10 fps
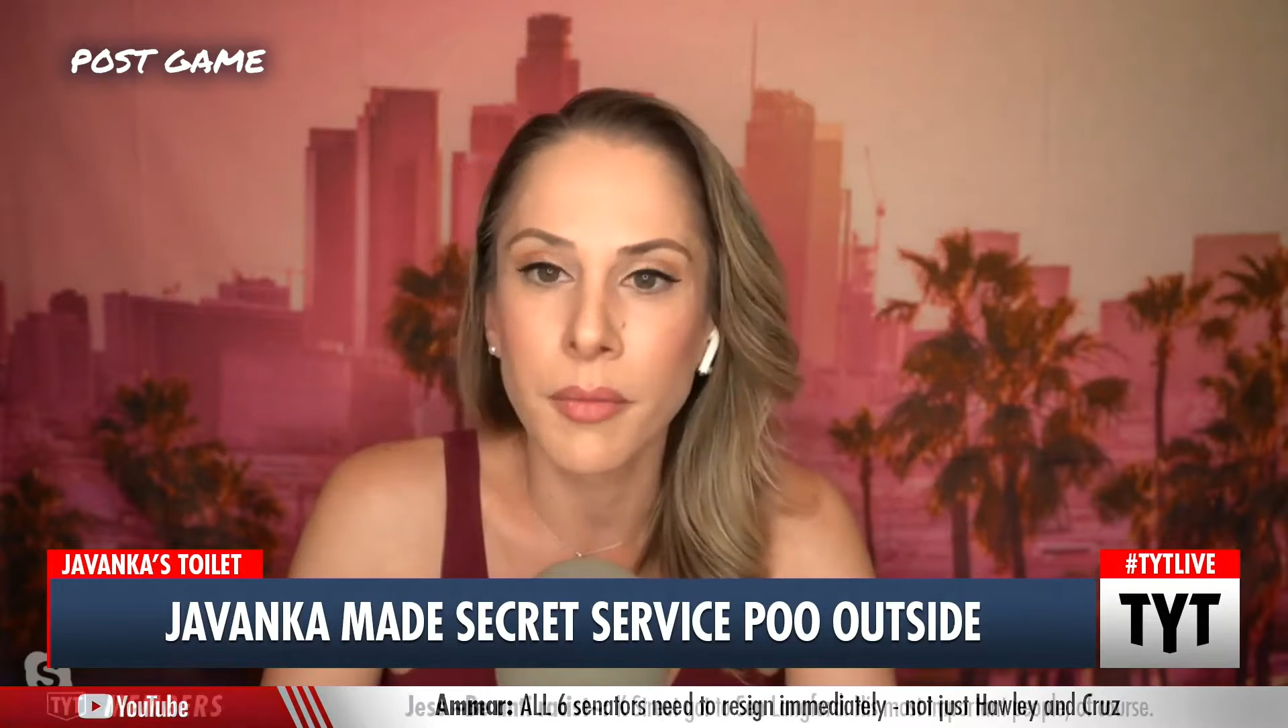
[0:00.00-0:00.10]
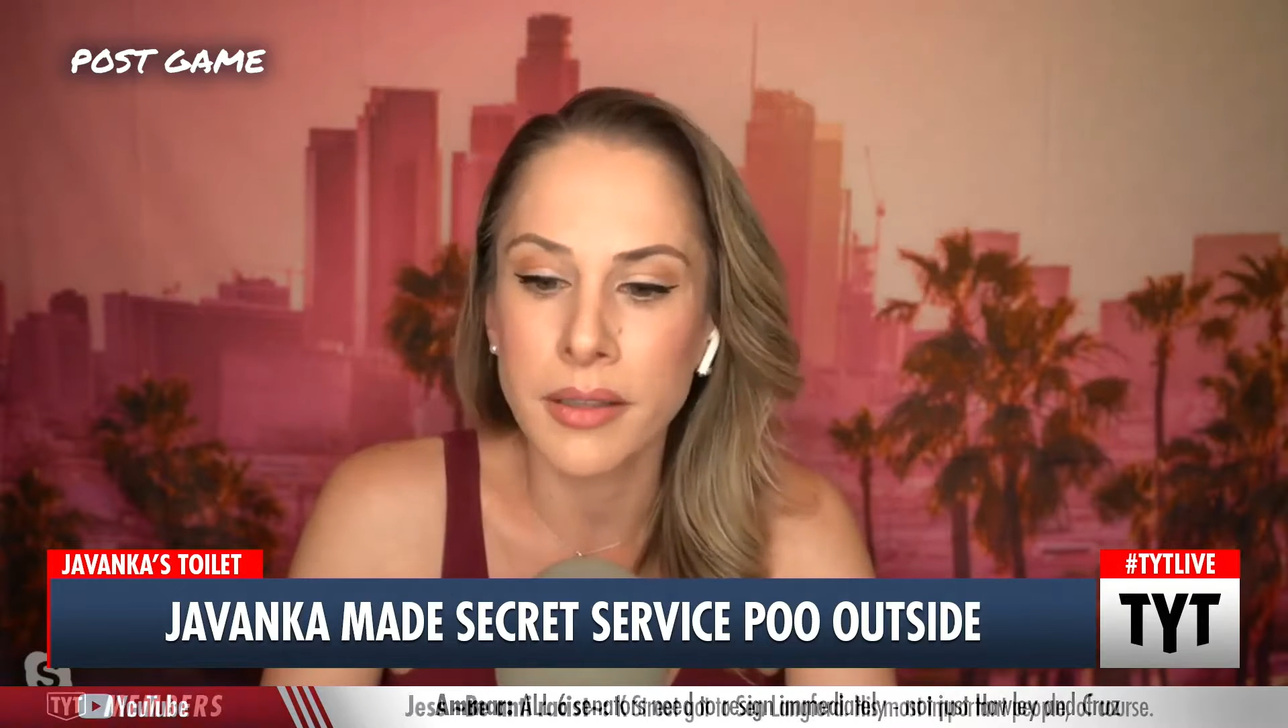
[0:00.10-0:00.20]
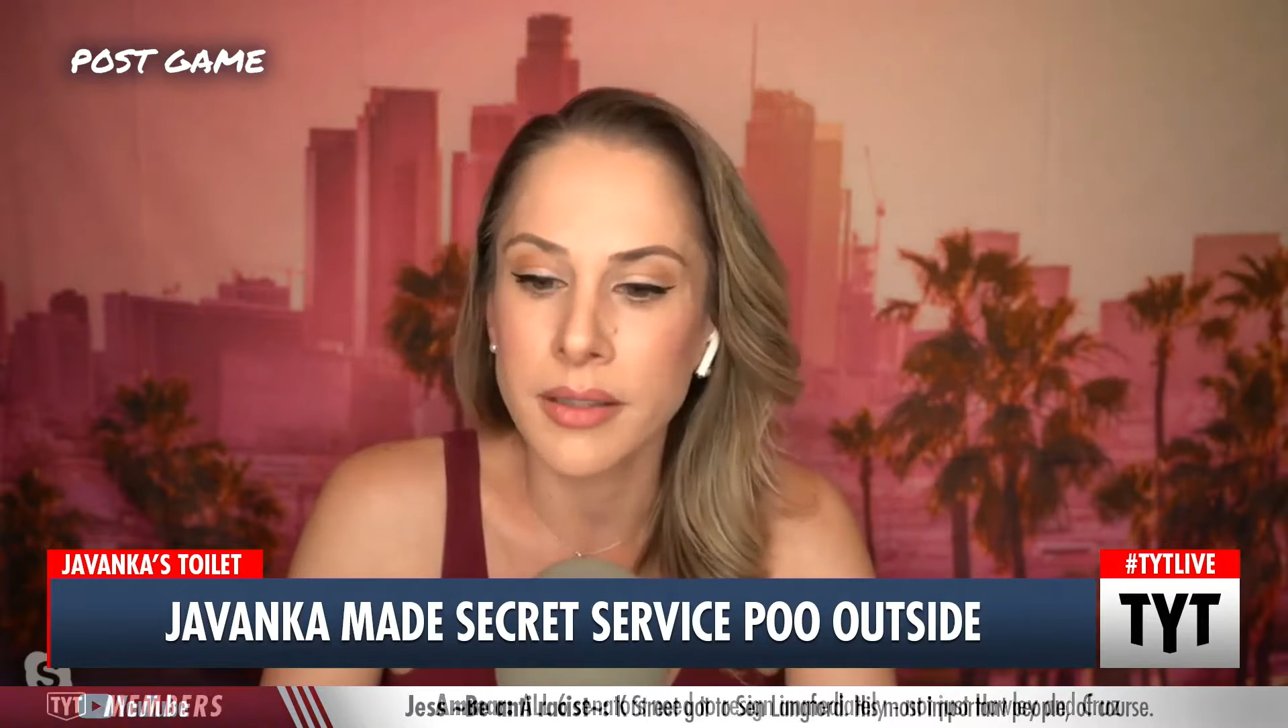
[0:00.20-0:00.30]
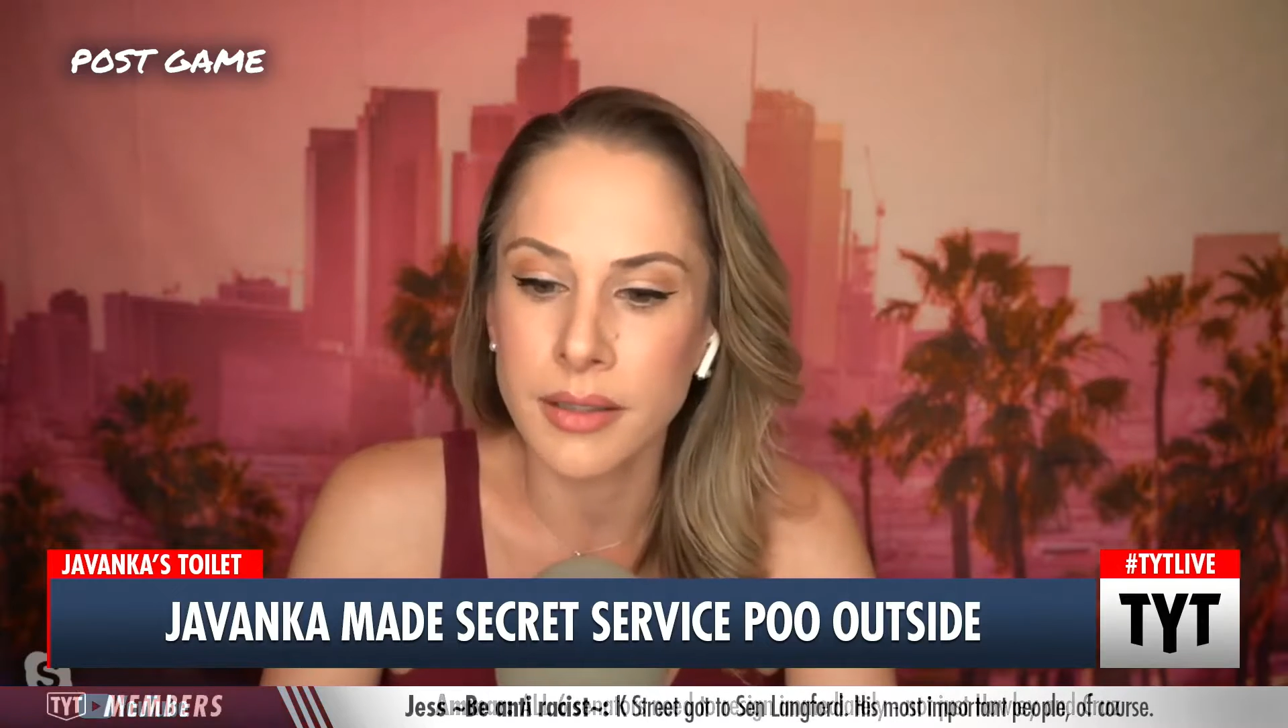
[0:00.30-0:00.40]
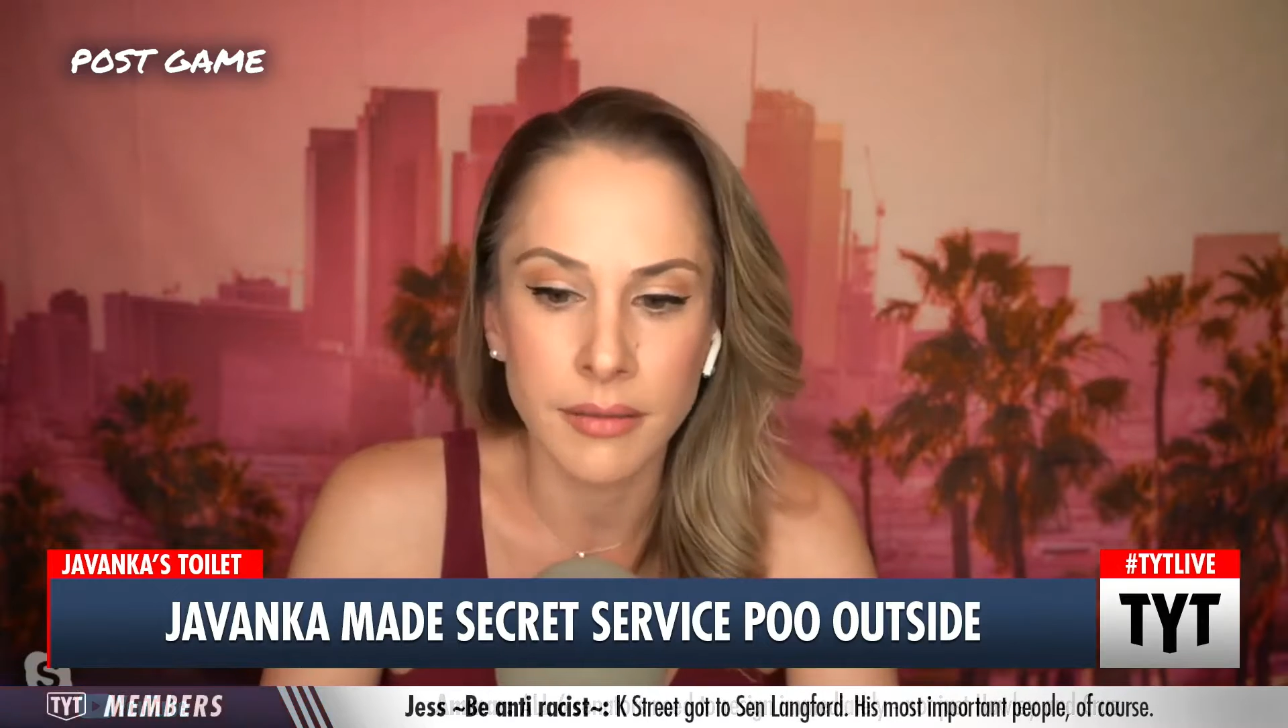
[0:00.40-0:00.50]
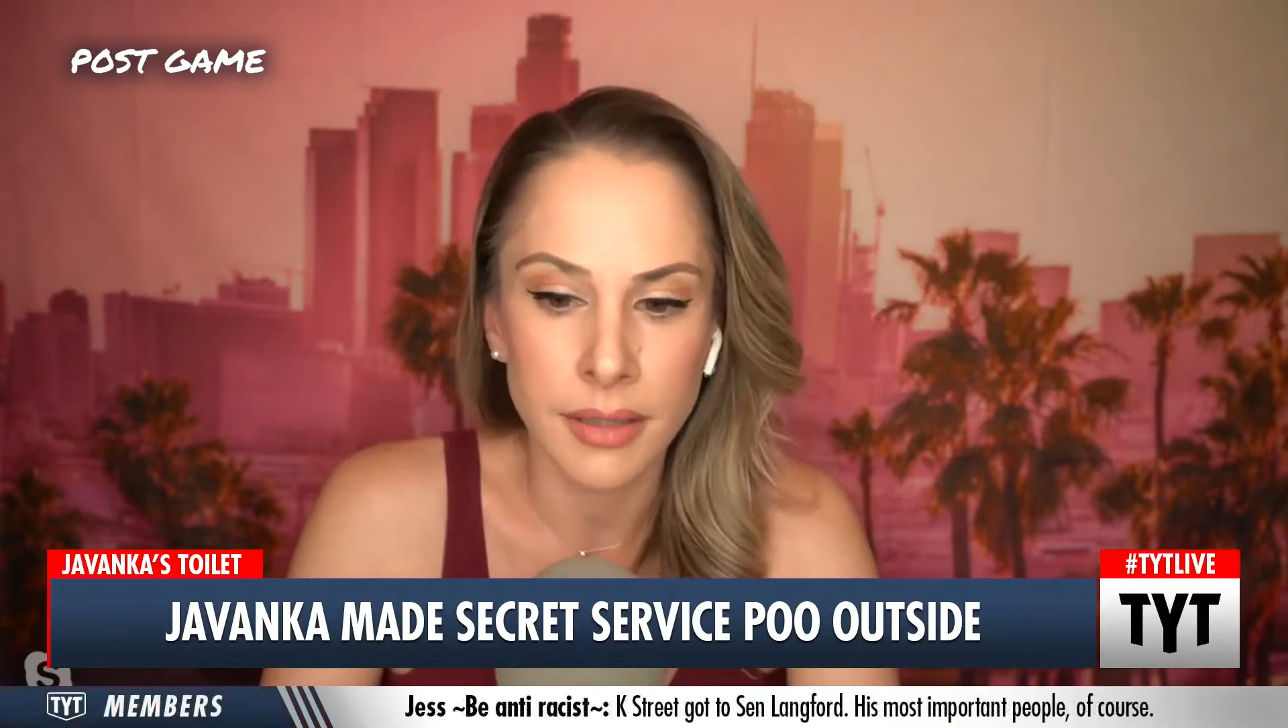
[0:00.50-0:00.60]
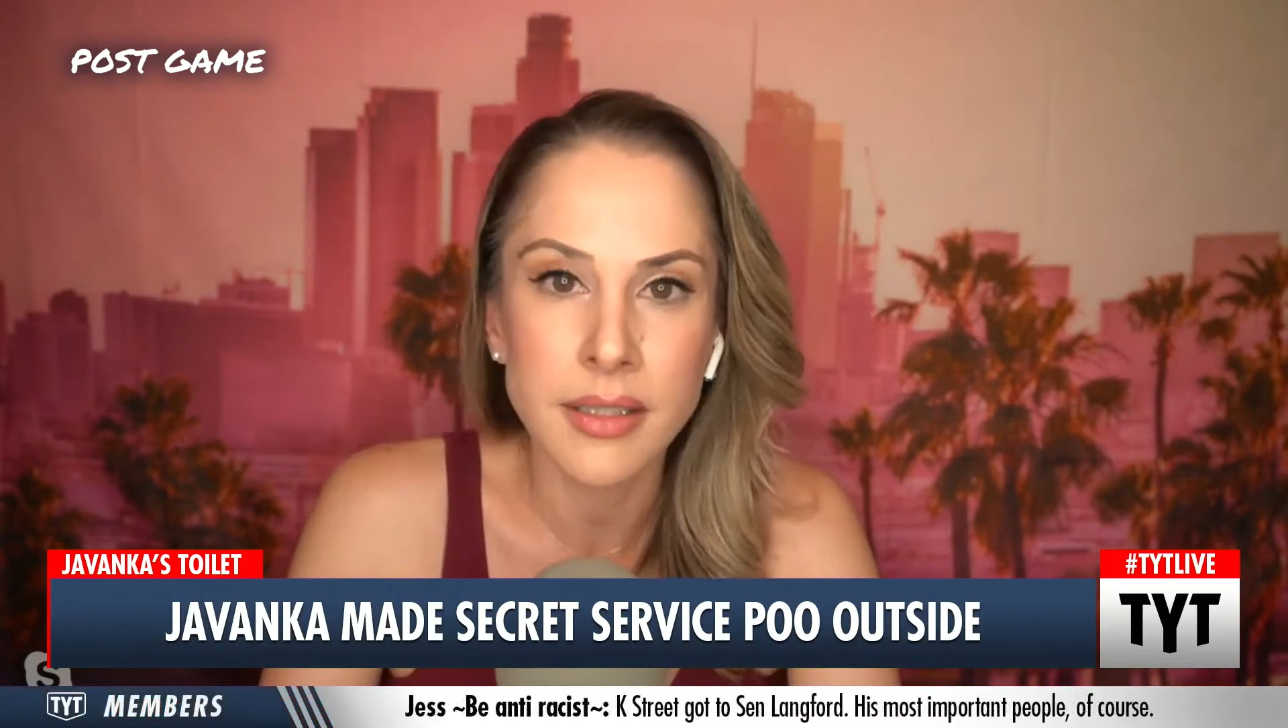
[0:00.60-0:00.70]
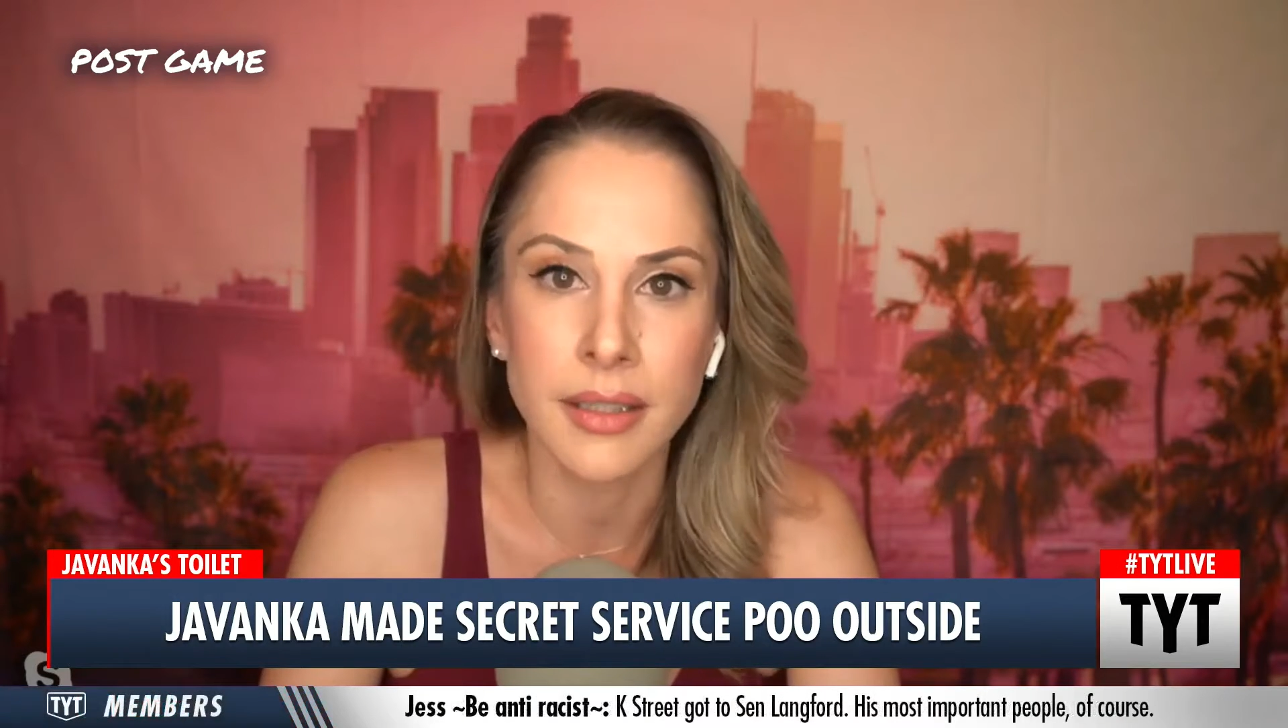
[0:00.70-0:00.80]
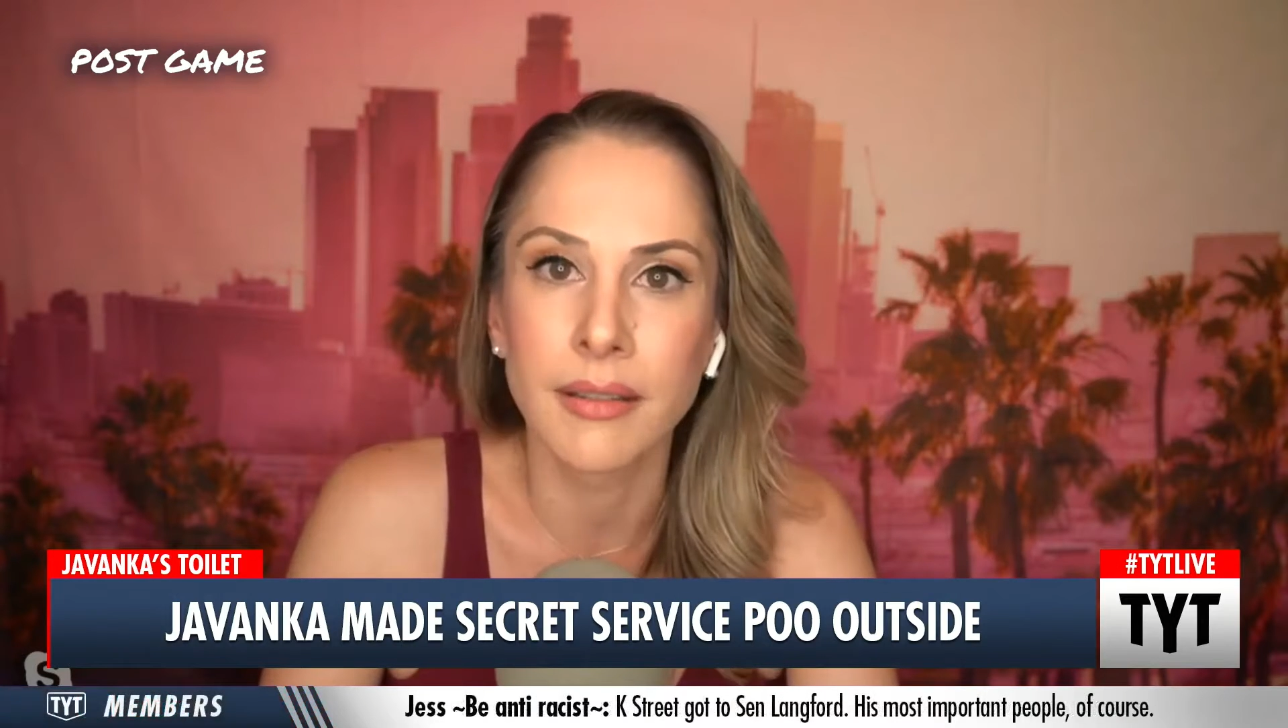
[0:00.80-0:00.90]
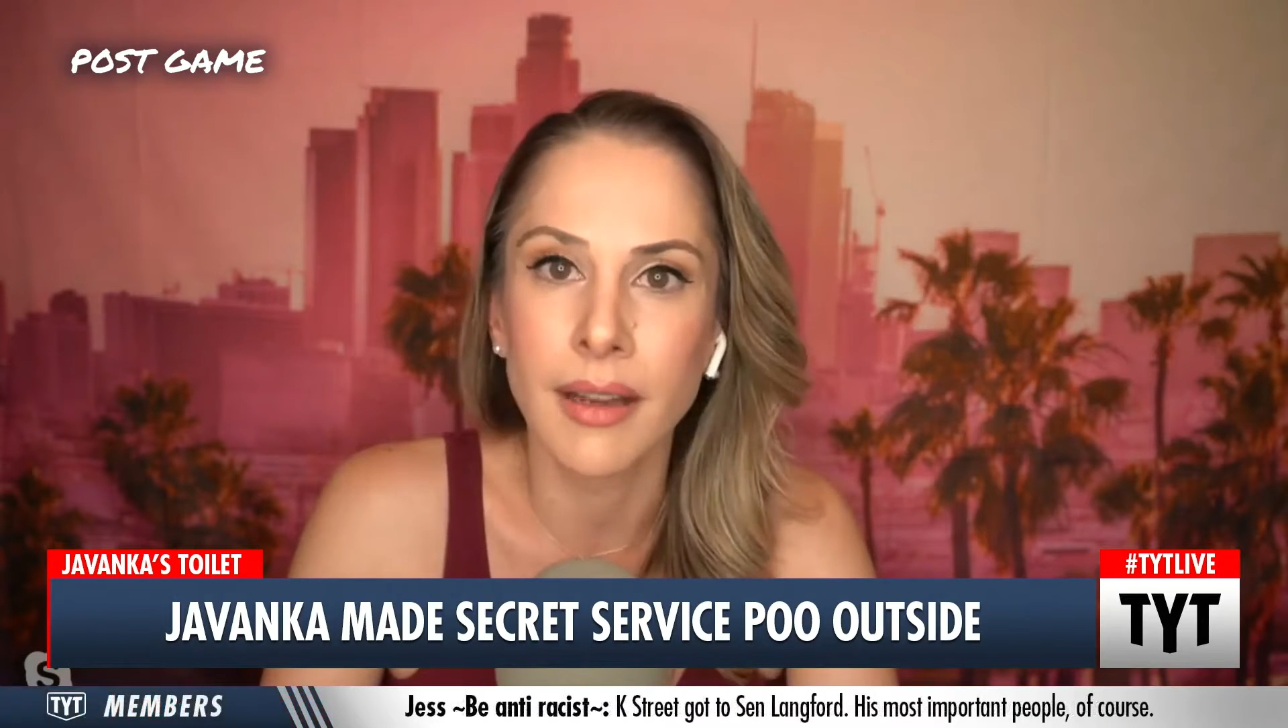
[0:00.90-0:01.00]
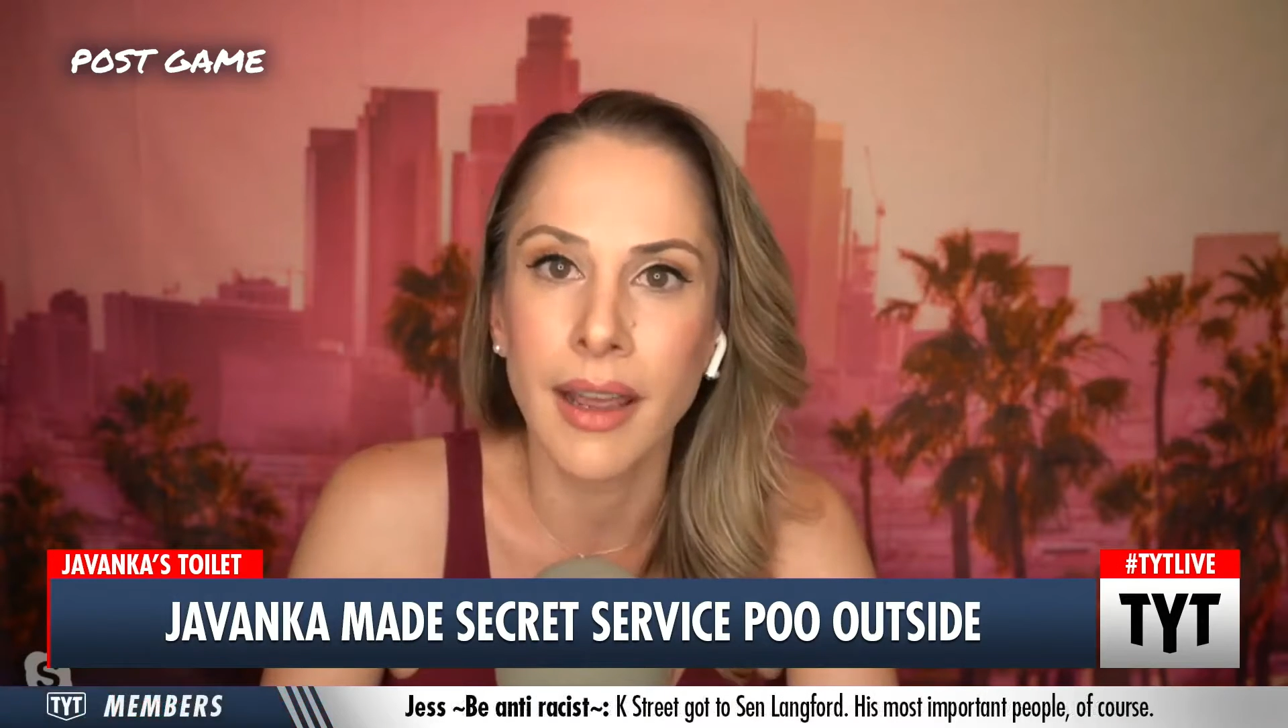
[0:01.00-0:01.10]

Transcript: must listen.